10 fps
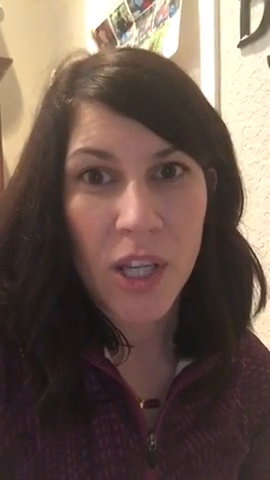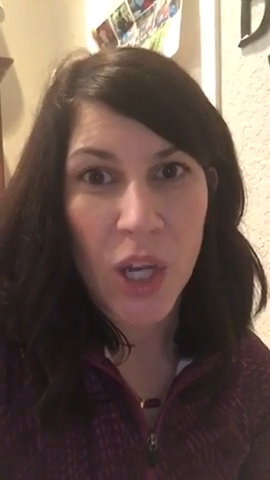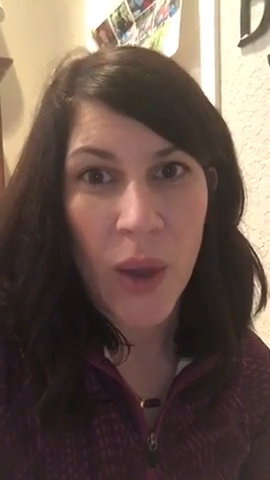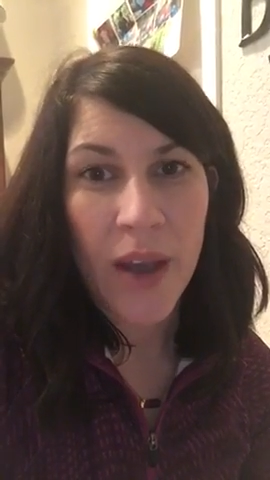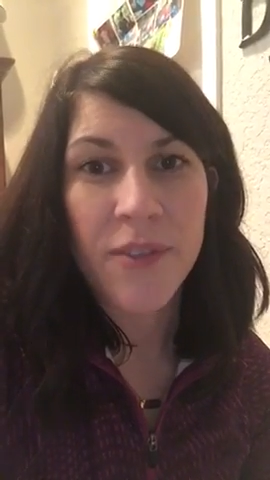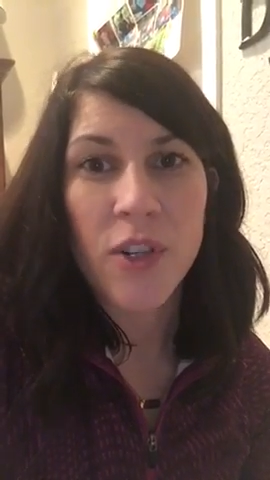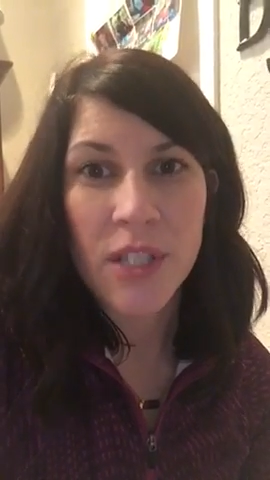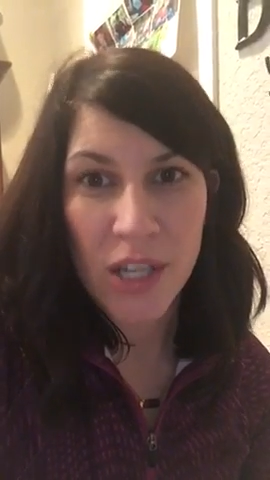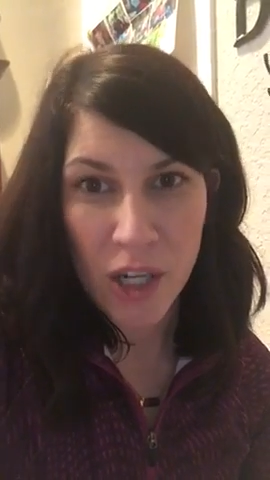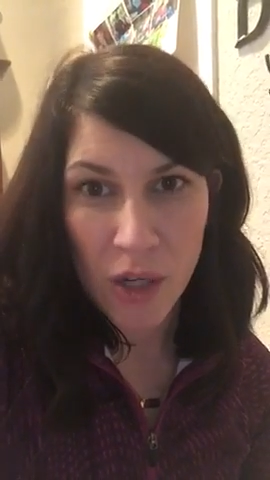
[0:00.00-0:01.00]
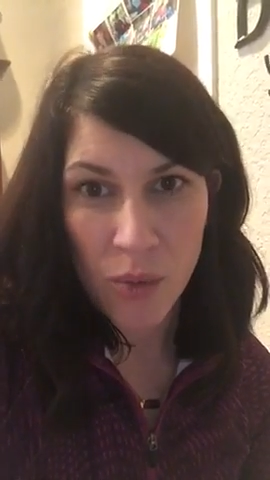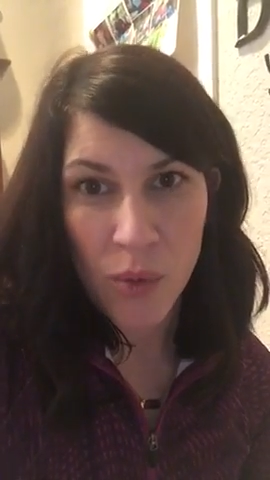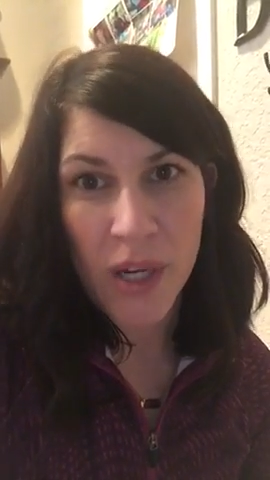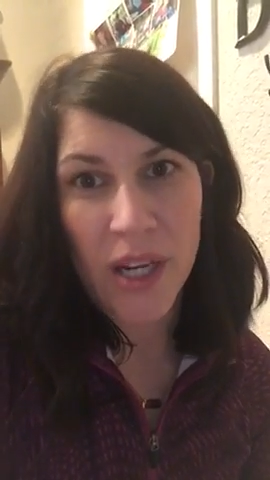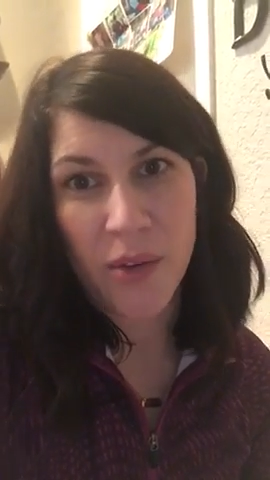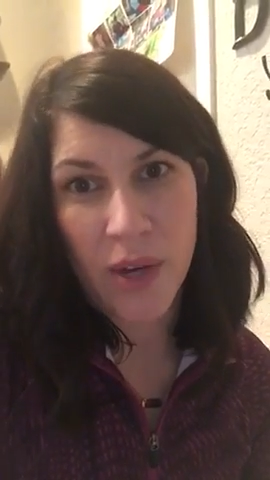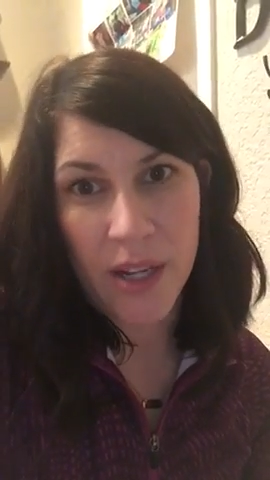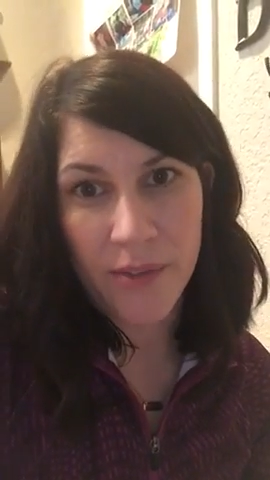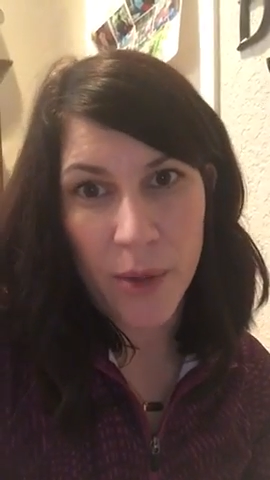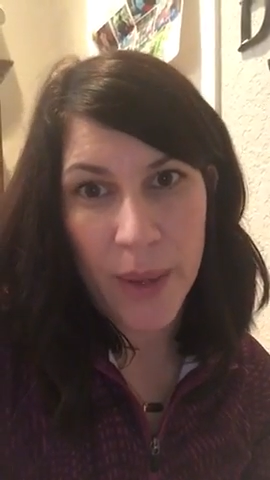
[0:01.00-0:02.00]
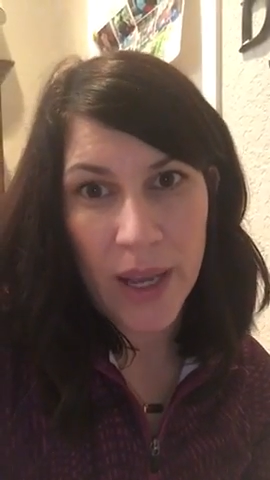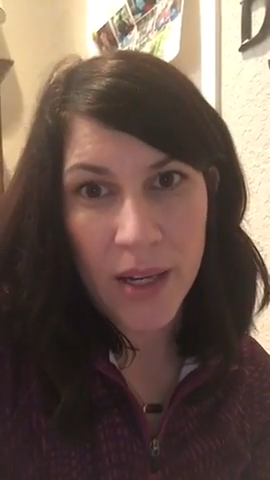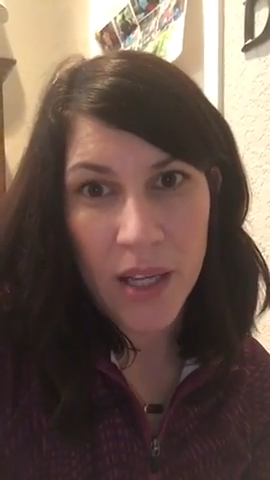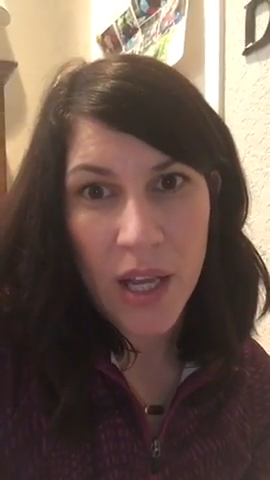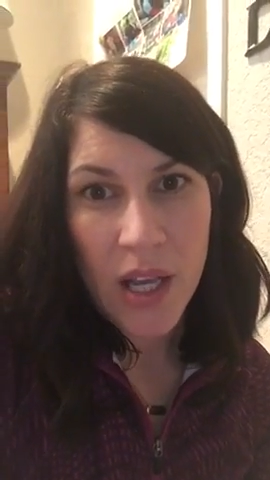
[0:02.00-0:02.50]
After dinner, we're getting ready for bed.